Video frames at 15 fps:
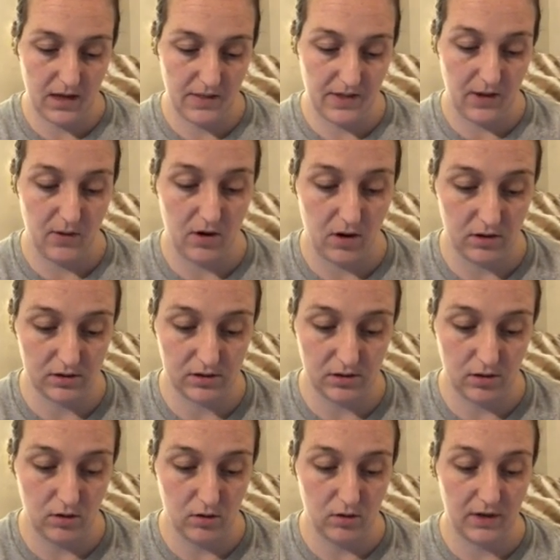They would
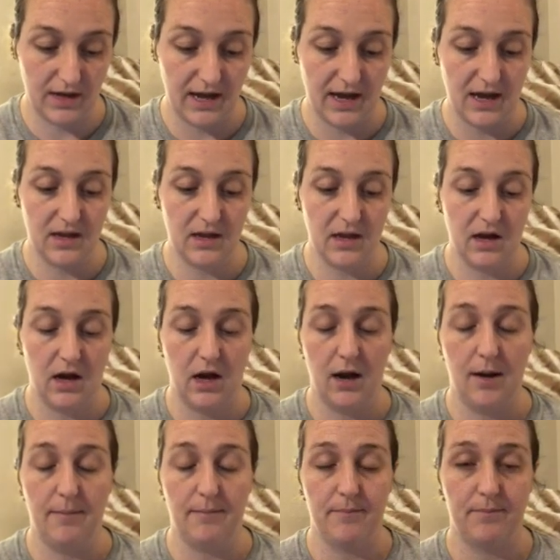also get
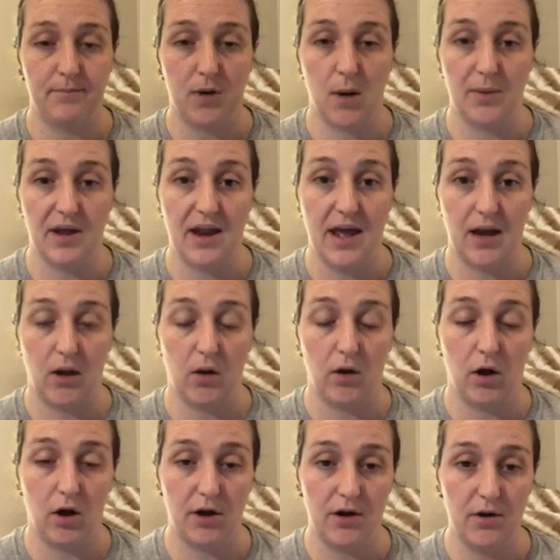probably an
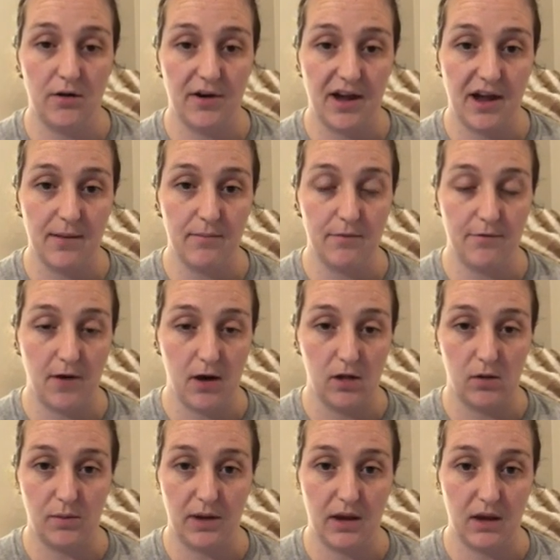echocardiogram
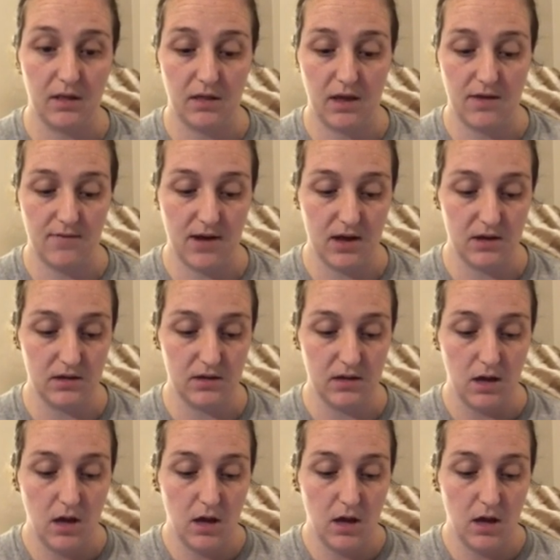following the event,